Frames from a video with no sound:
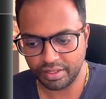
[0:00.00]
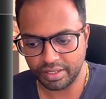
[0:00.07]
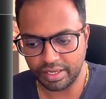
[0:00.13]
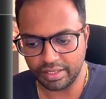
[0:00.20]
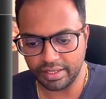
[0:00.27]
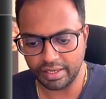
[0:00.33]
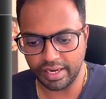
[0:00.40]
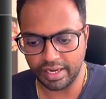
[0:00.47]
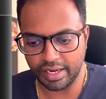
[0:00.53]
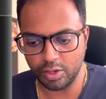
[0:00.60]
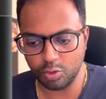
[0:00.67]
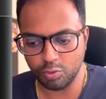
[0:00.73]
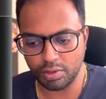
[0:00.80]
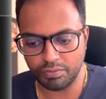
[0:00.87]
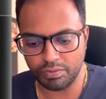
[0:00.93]
Get the data,
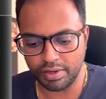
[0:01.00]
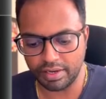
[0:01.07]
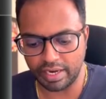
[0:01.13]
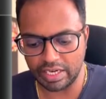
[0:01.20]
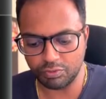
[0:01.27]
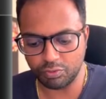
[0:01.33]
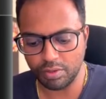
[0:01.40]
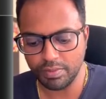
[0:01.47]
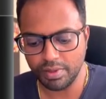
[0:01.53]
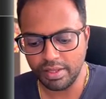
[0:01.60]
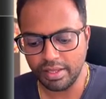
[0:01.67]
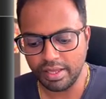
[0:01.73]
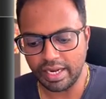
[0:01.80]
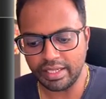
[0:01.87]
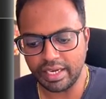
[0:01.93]
do a fit transform,
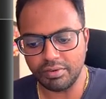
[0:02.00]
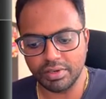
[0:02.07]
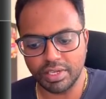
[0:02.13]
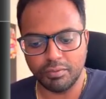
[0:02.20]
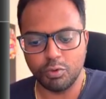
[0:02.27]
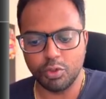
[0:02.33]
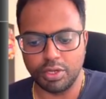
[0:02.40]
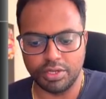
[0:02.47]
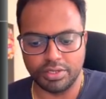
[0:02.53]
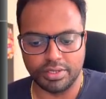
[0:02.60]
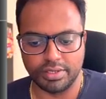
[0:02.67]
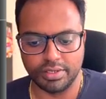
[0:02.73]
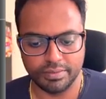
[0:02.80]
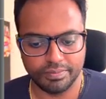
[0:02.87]
and that will give you the result.